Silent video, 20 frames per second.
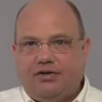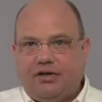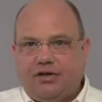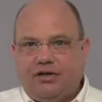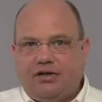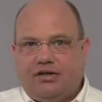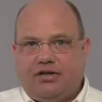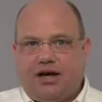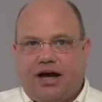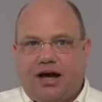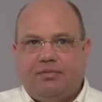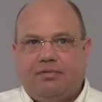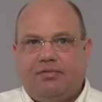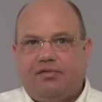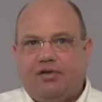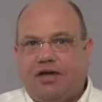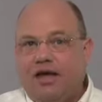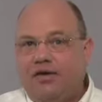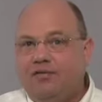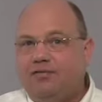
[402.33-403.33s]
and at the time of
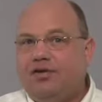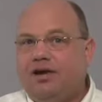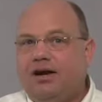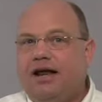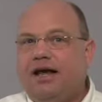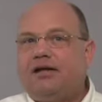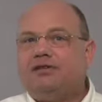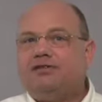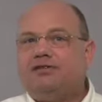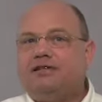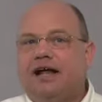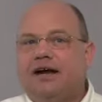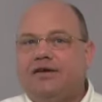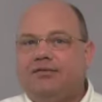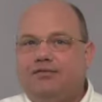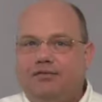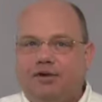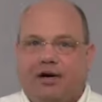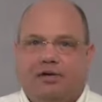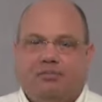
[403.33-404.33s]
the gift, the necklace had a
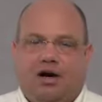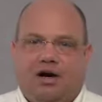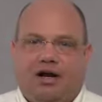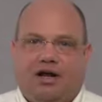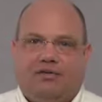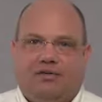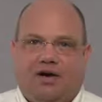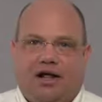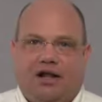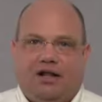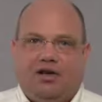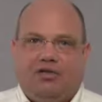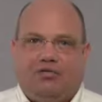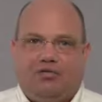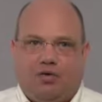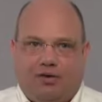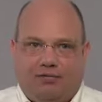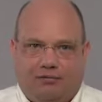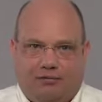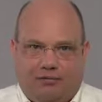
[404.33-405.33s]
fair market value of
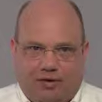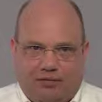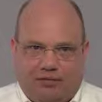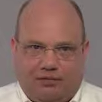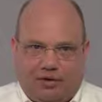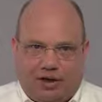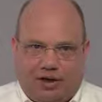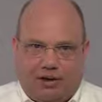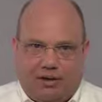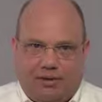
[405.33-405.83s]
$150.